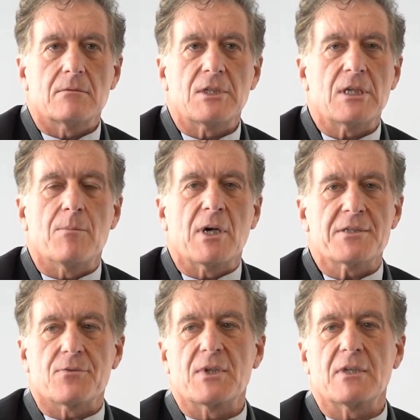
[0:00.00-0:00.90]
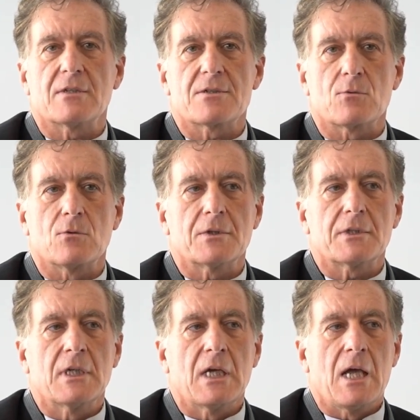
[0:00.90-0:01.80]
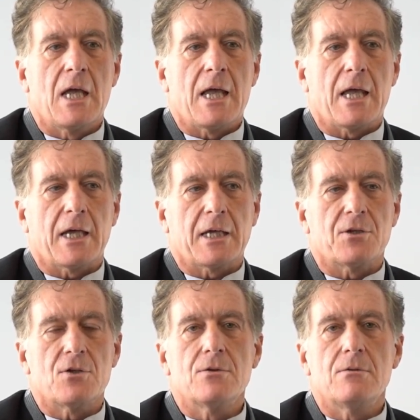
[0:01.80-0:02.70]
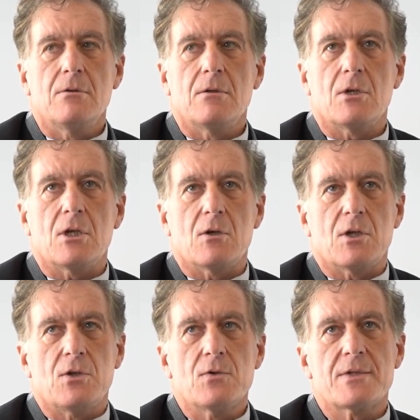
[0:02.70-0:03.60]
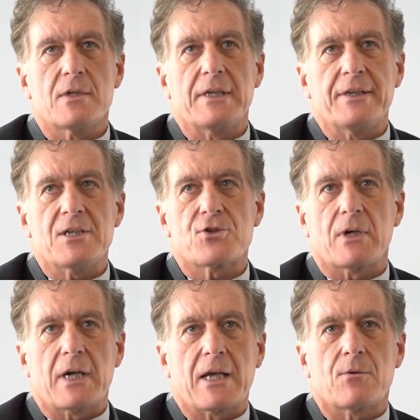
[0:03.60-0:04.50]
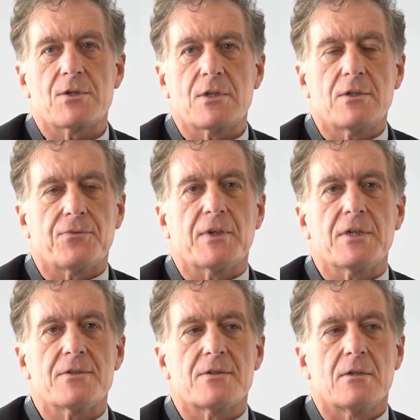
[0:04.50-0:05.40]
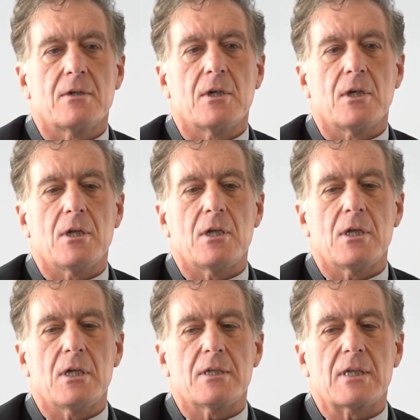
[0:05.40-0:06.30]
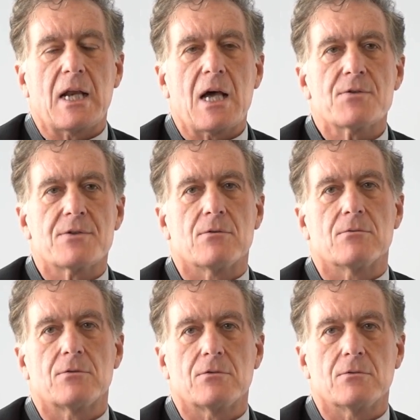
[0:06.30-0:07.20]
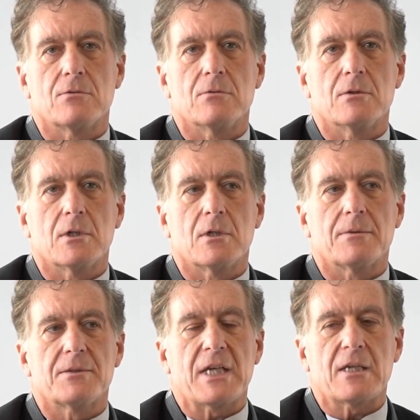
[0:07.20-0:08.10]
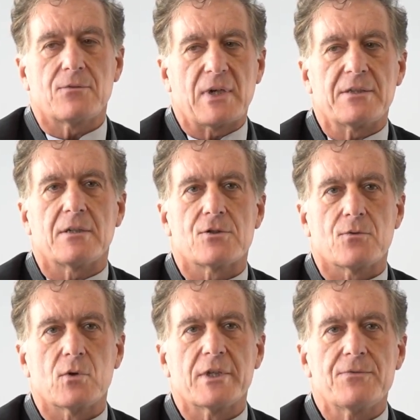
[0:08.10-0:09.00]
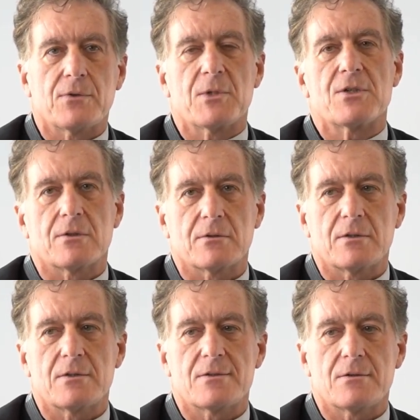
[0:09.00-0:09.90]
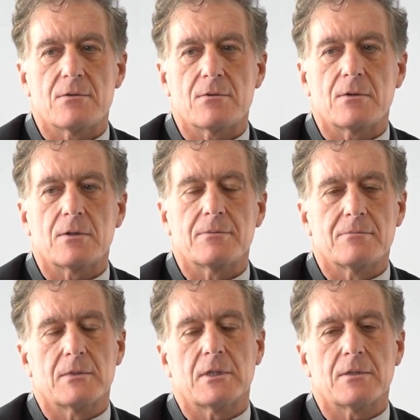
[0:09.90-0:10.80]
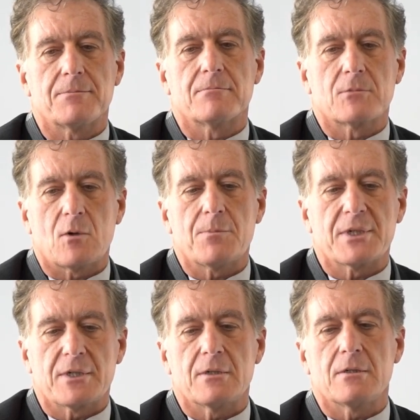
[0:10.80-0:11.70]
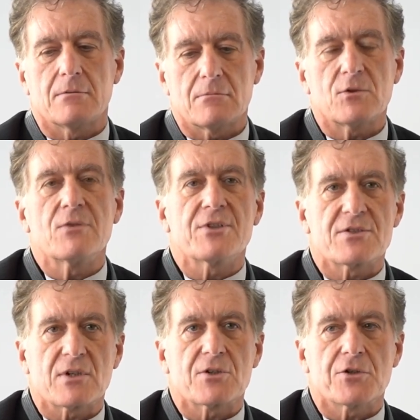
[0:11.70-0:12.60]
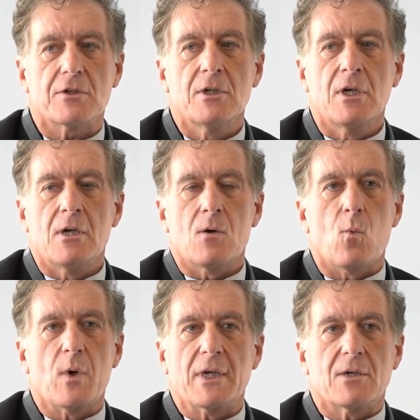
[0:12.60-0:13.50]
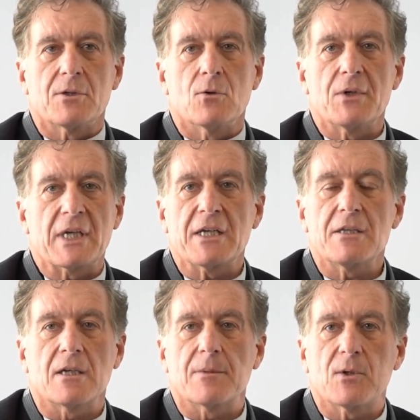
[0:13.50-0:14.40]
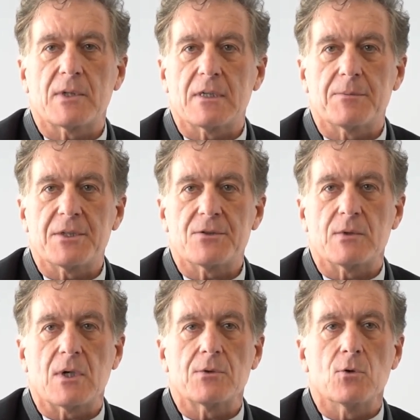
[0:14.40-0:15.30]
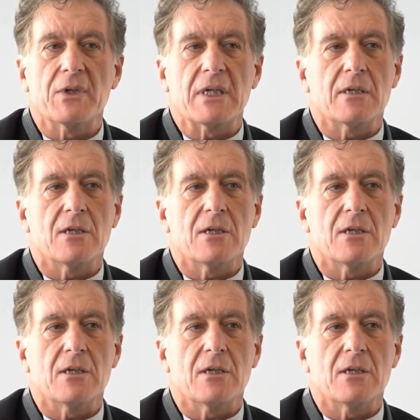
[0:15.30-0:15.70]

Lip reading: gigabytes of data stored, and you using a natural language interface, it allows you to take advantage of all the information that is in your company, in your infrastructure, without knowing anything about database, without knowing